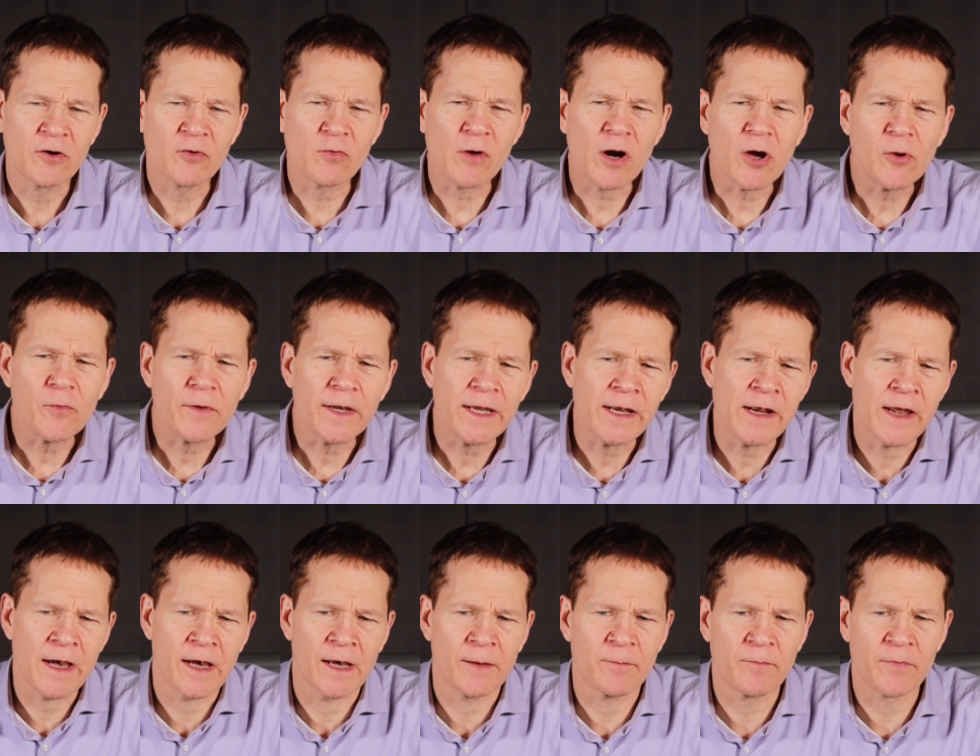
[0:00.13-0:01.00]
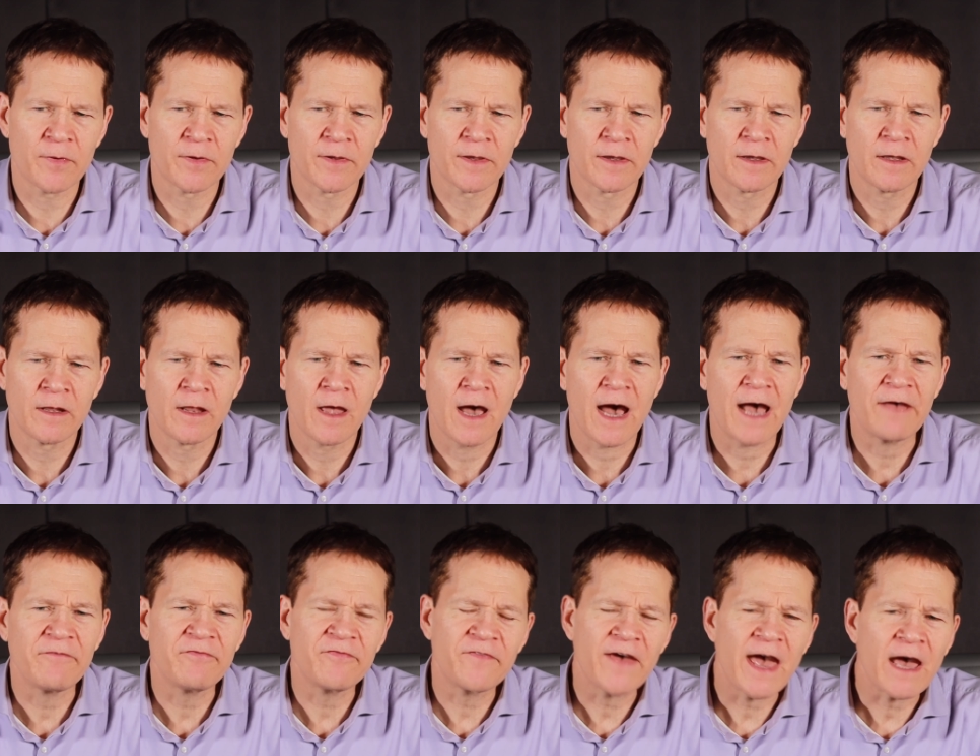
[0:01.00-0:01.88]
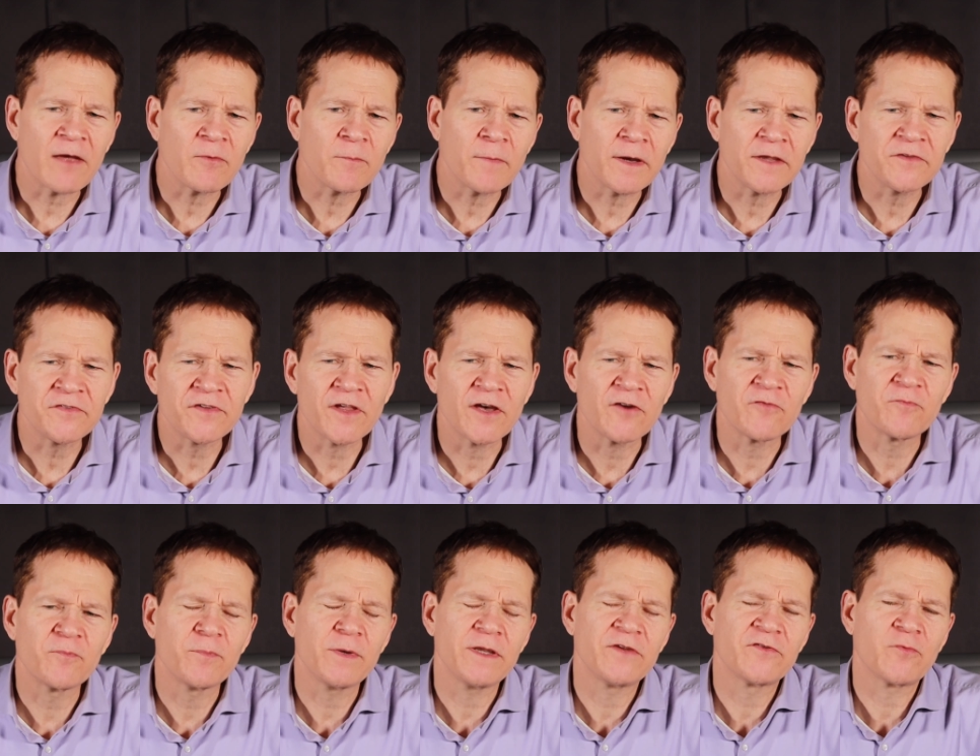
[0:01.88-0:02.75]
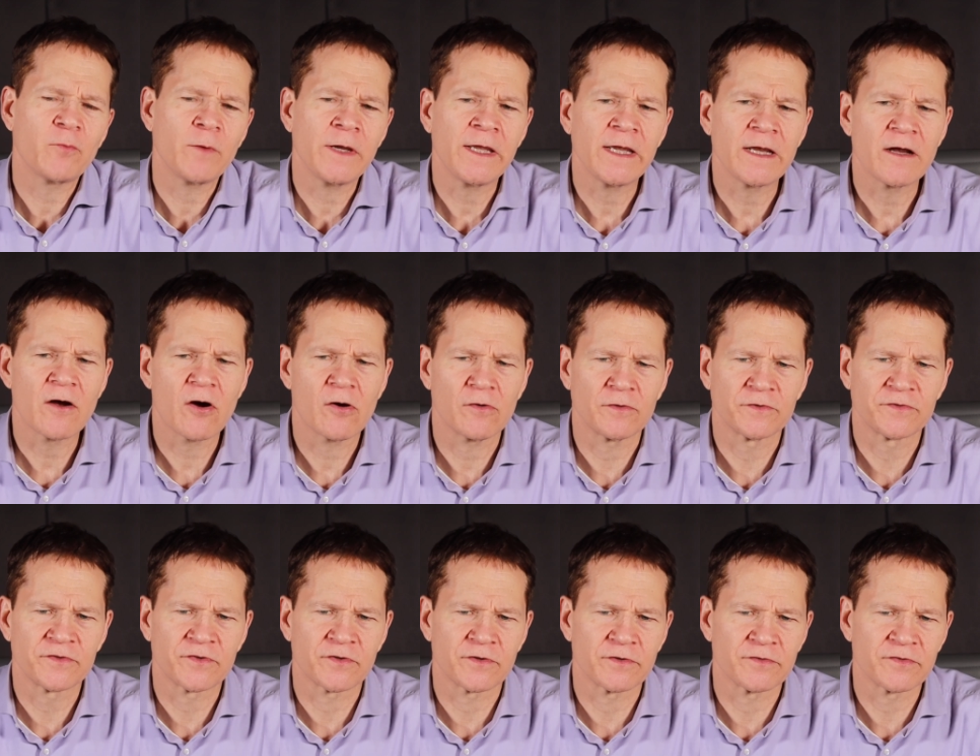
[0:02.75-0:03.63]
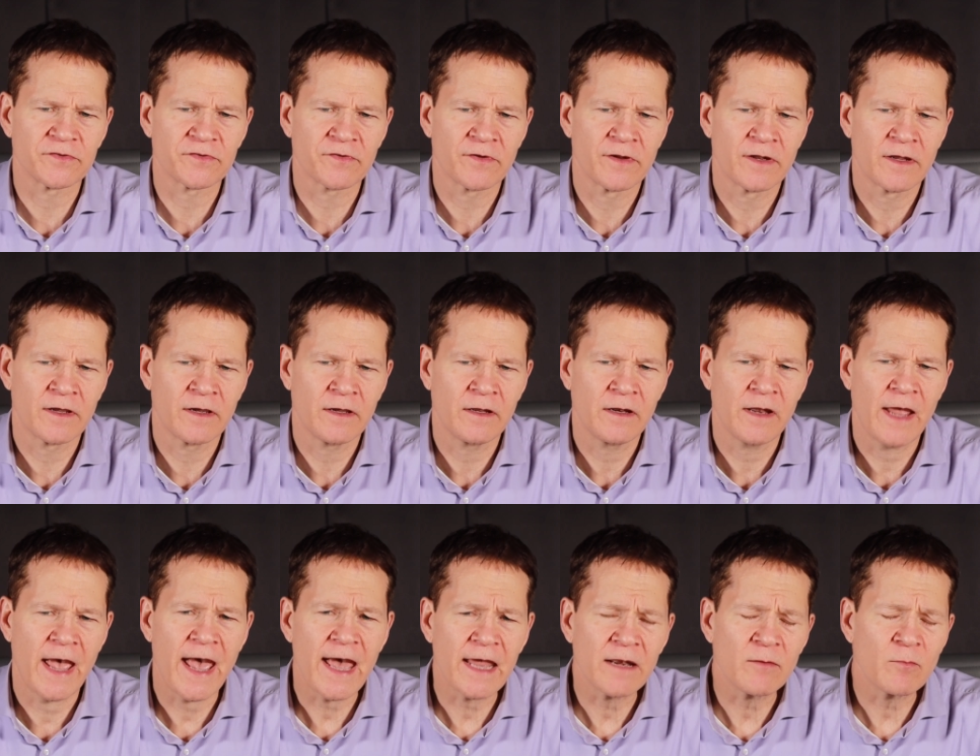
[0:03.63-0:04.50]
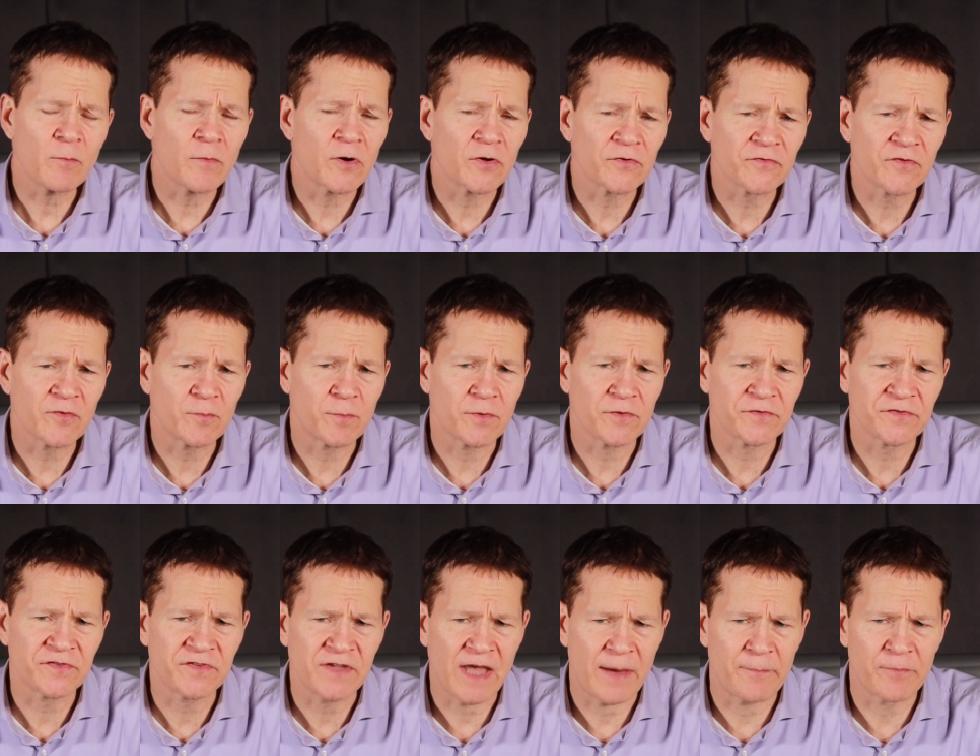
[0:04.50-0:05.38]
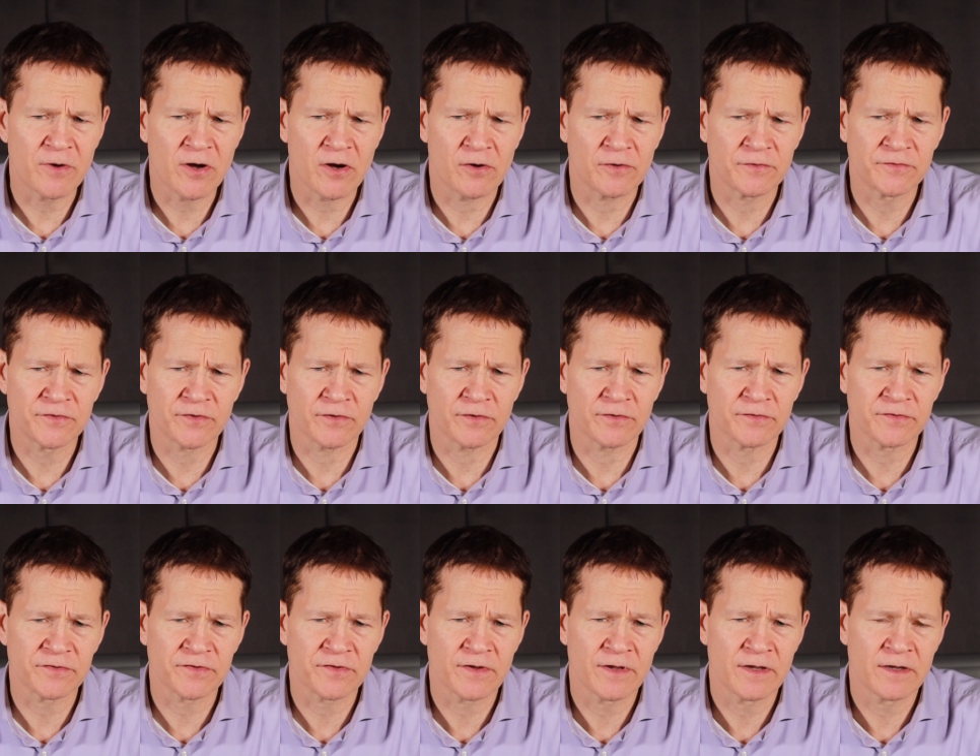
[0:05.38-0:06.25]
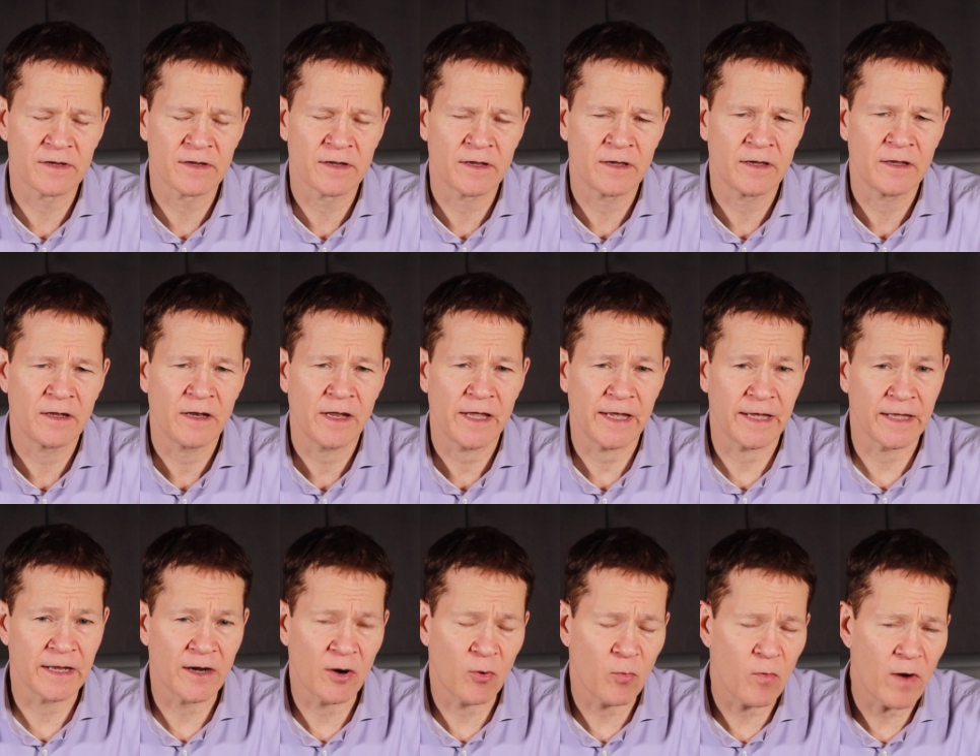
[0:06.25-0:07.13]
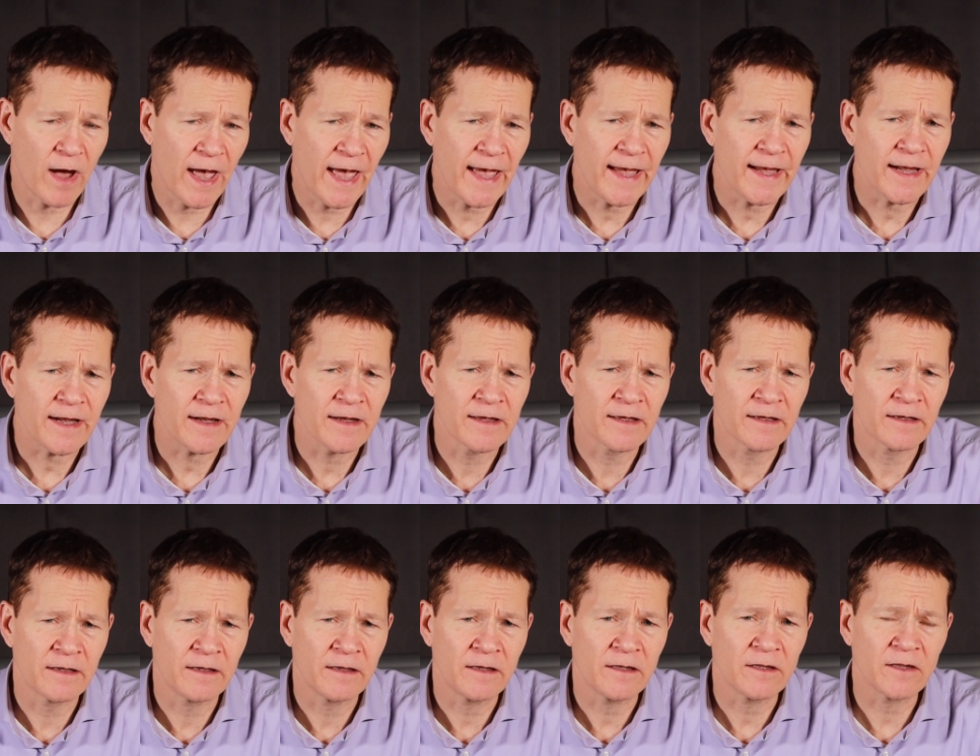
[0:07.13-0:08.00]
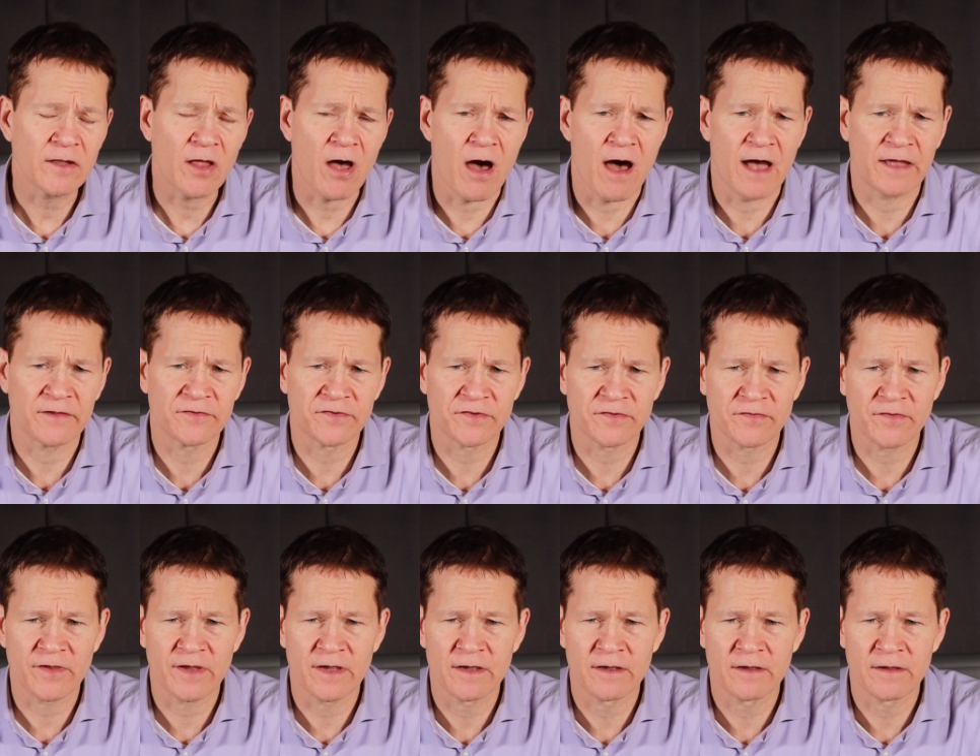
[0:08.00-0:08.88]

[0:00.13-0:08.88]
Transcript: Growing up, I found myself between cultures and multiple subcultures. In a way, lost.